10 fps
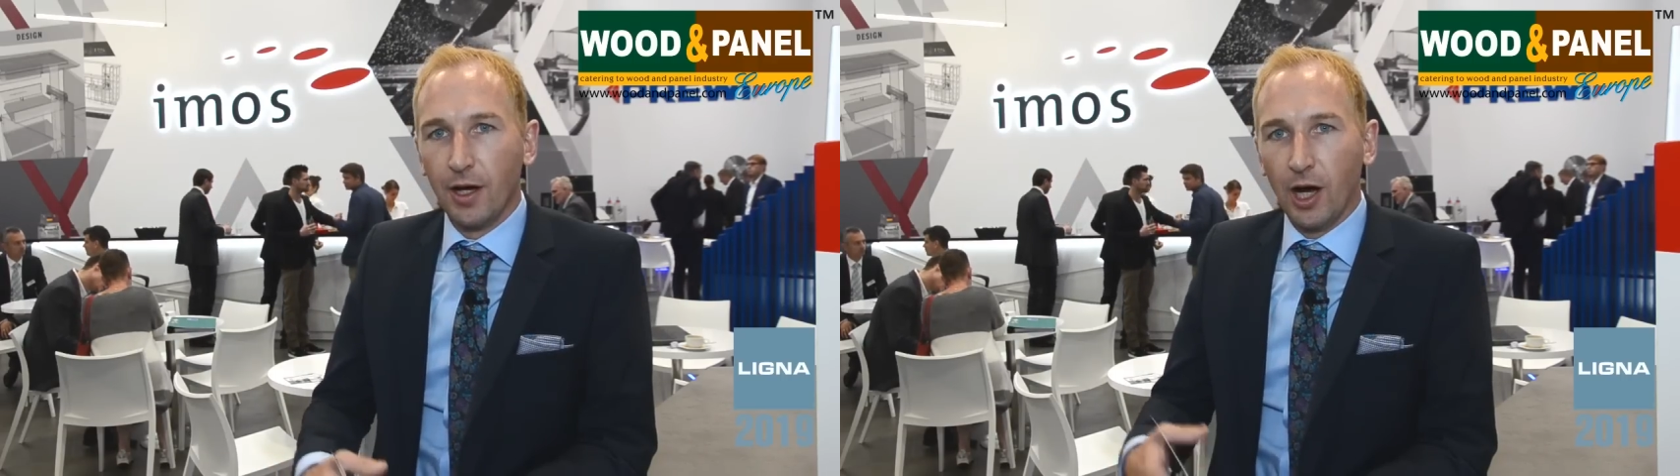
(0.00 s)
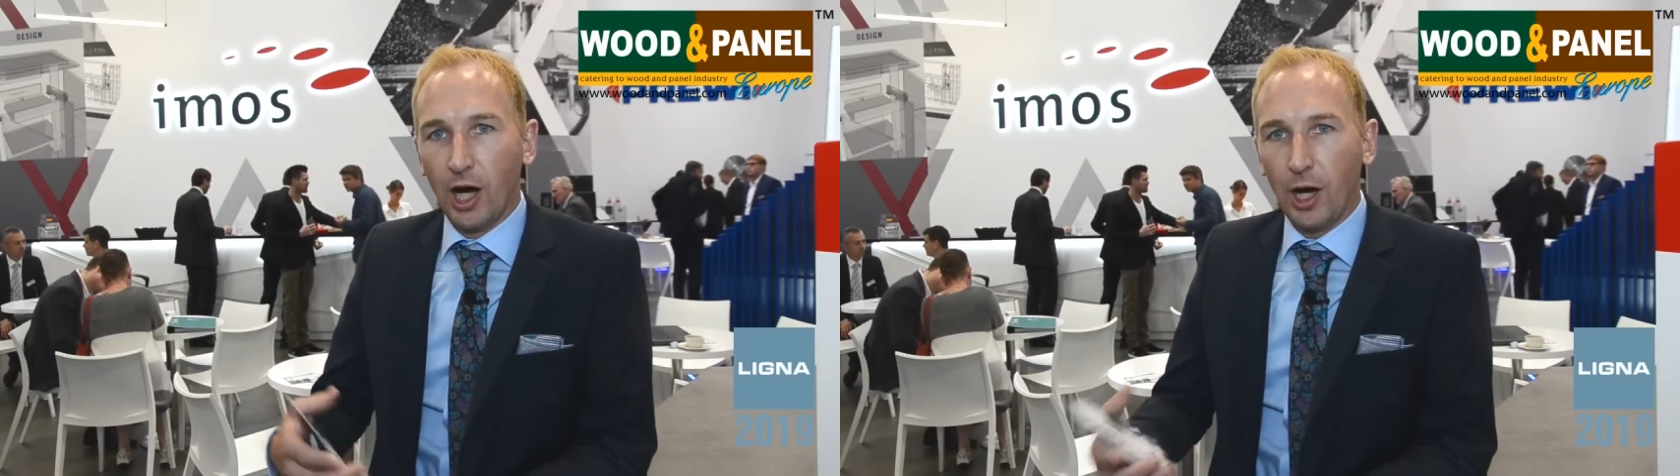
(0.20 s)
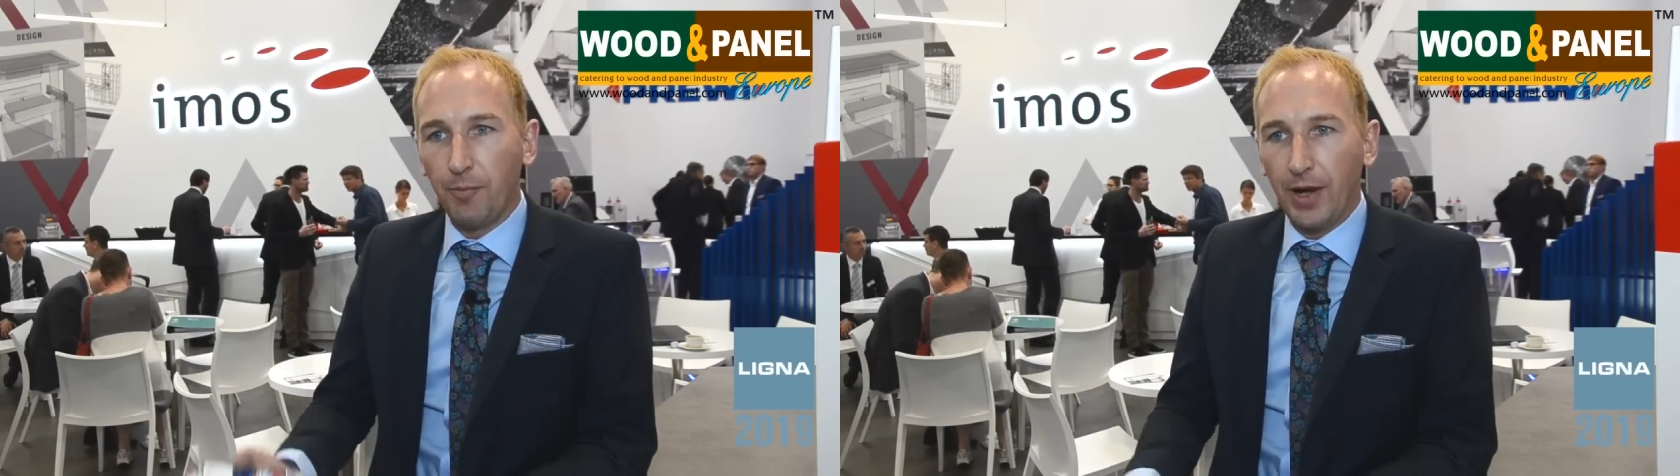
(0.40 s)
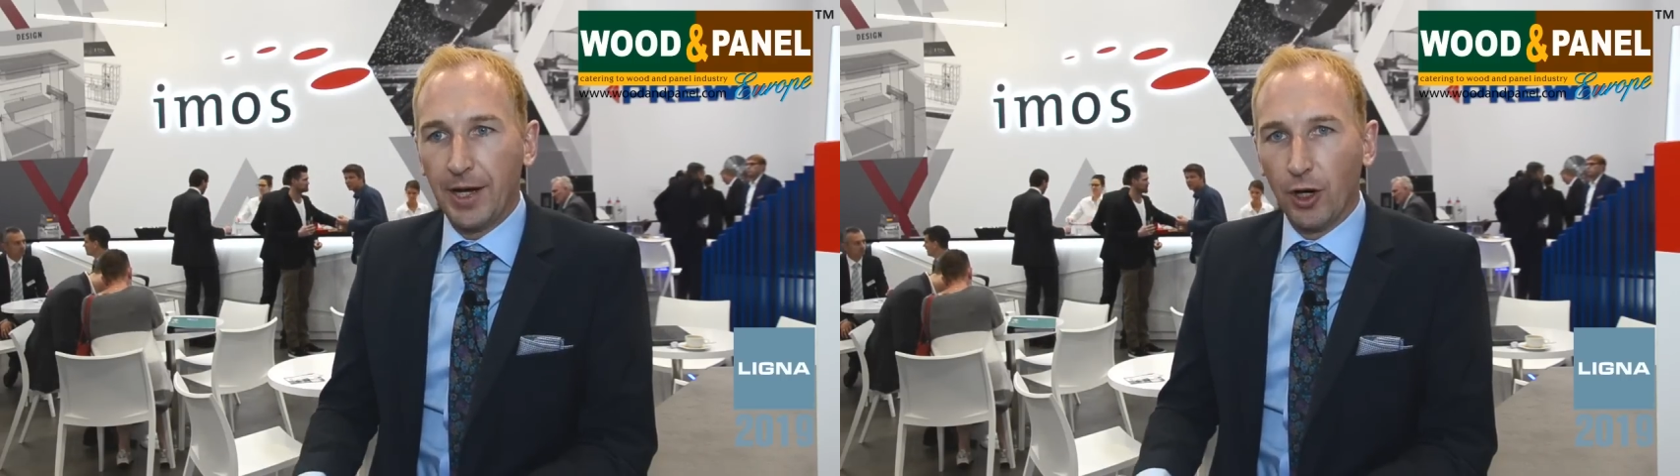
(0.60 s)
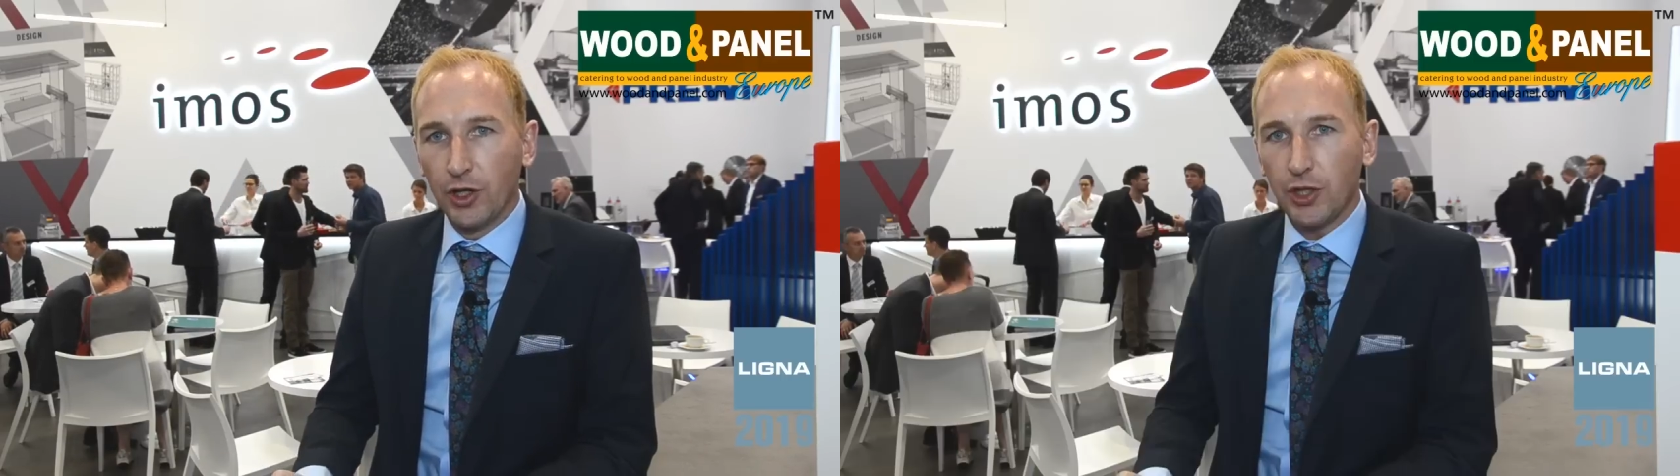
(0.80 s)
um,
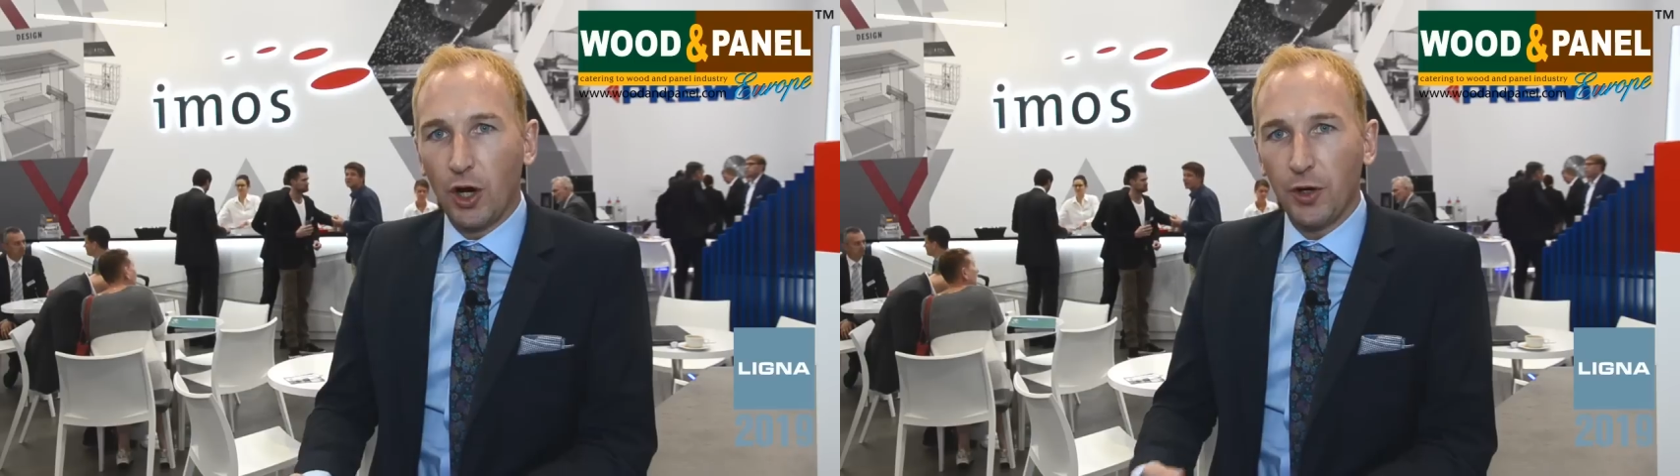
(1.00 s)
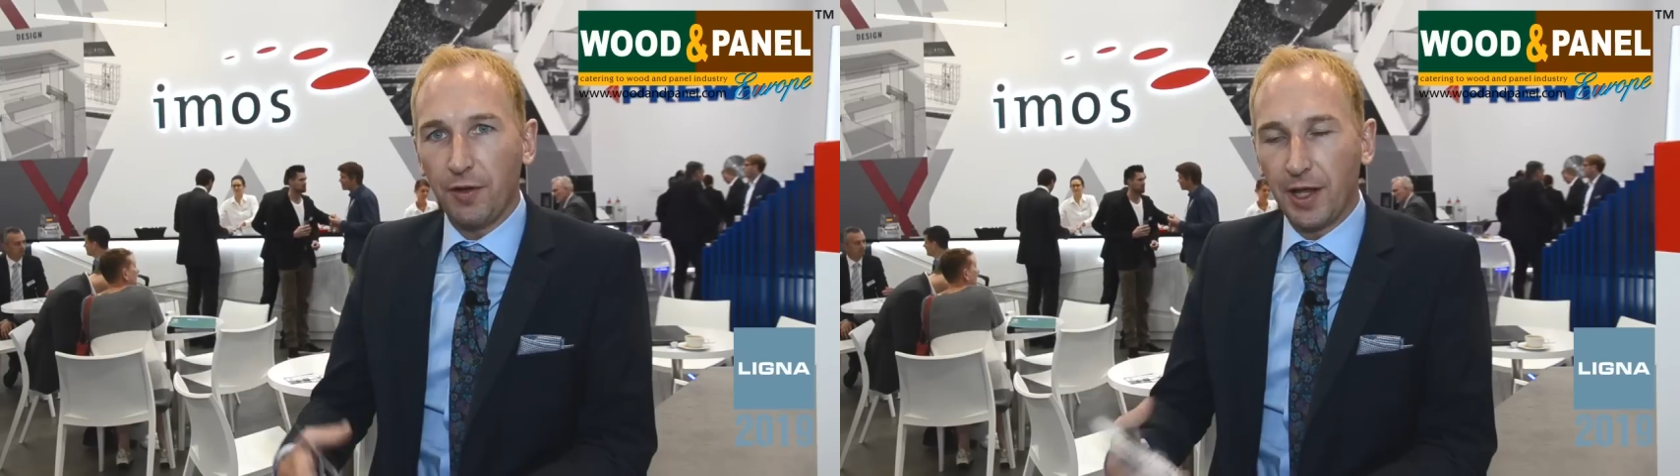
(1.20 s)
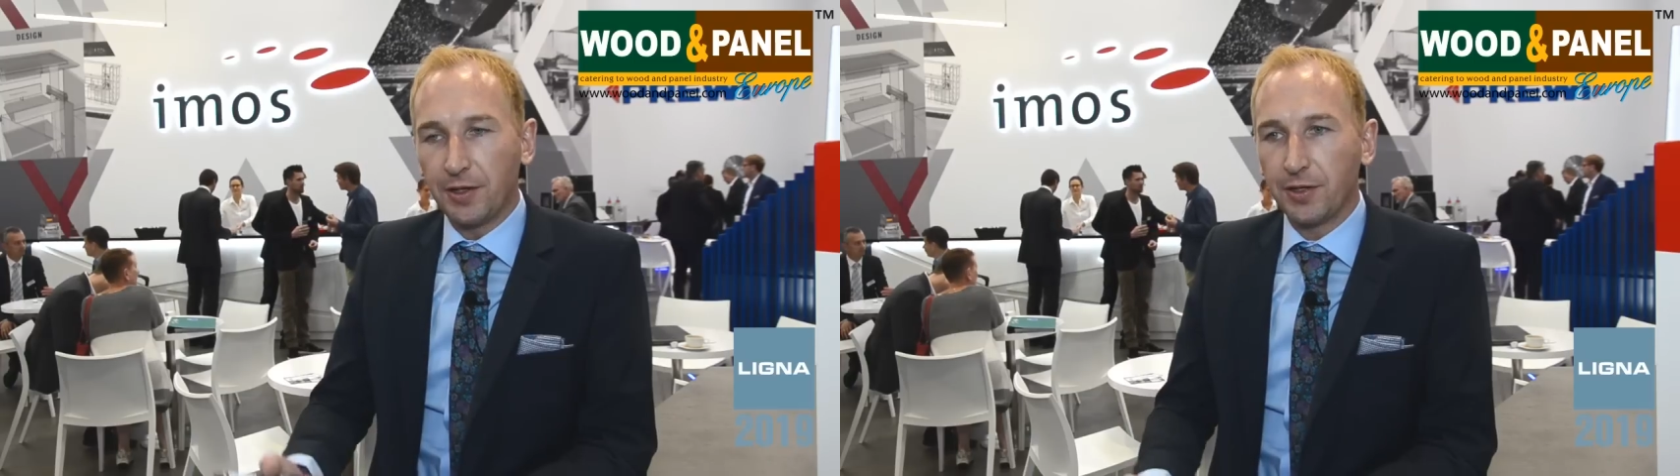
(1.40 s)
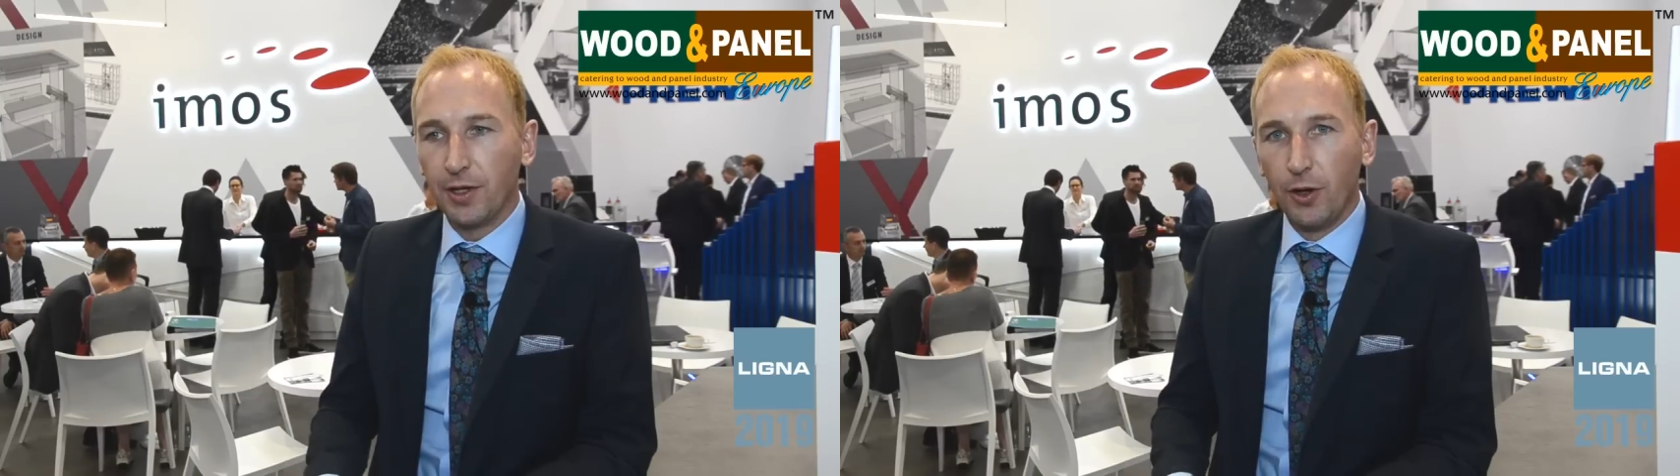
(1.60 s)
and also out of that,